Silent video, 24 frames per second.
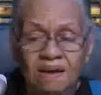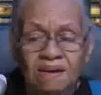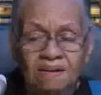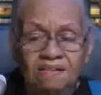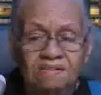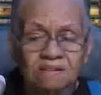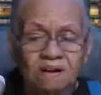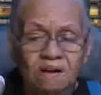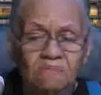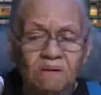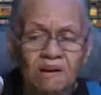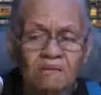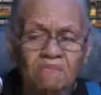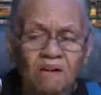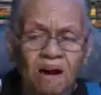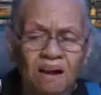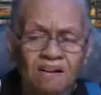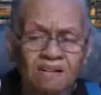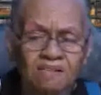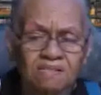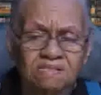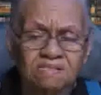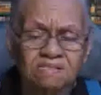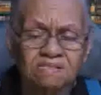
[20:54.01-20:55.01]
So we
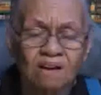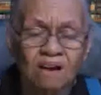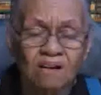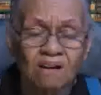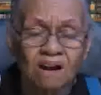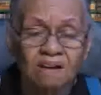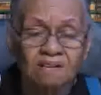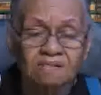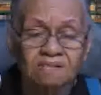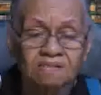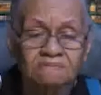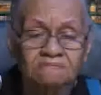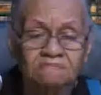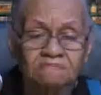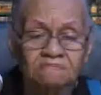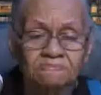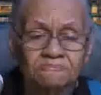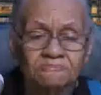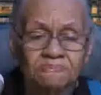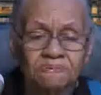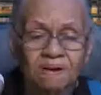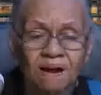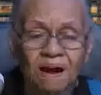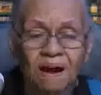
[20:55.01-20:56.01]
want to start
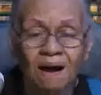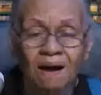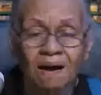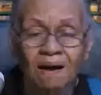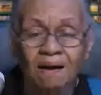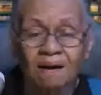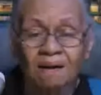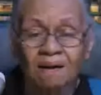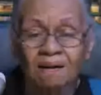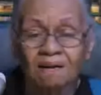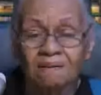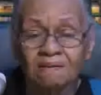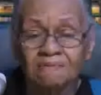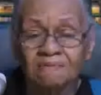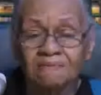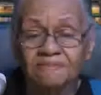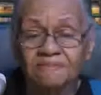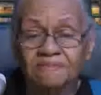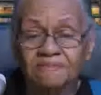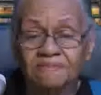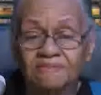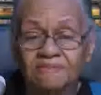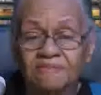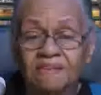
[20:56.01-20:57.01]
uh,
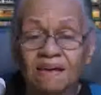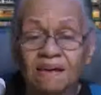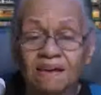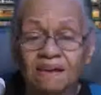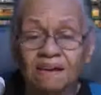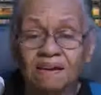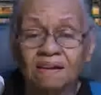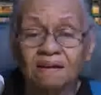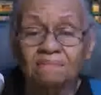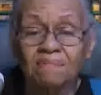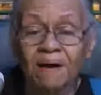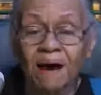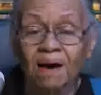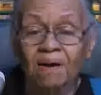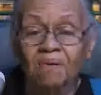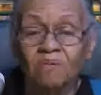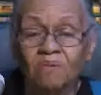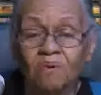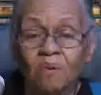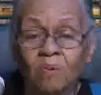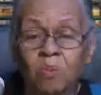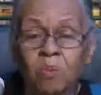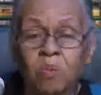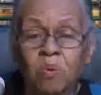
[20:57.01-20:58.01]
thinking about
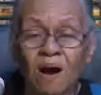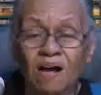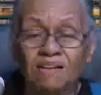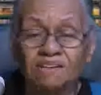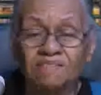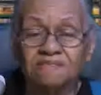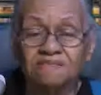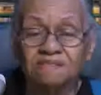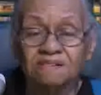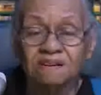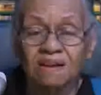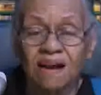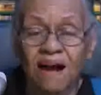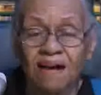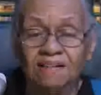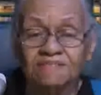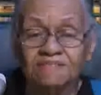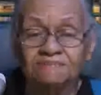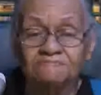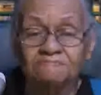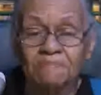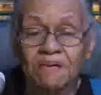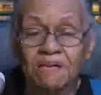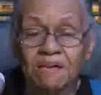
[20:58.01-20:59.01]
what should I
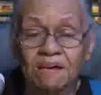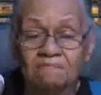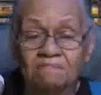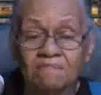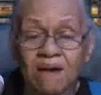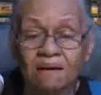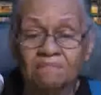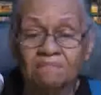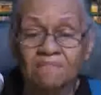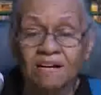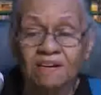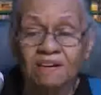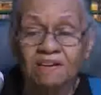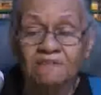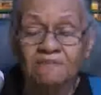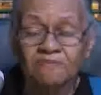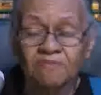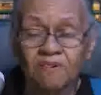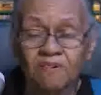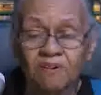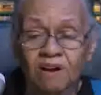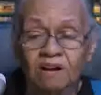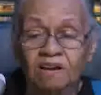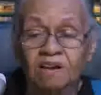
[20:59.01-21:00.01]
spend my money
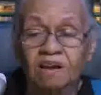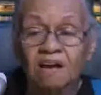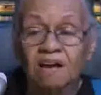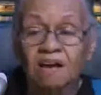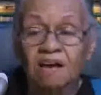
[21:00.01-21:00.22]
for?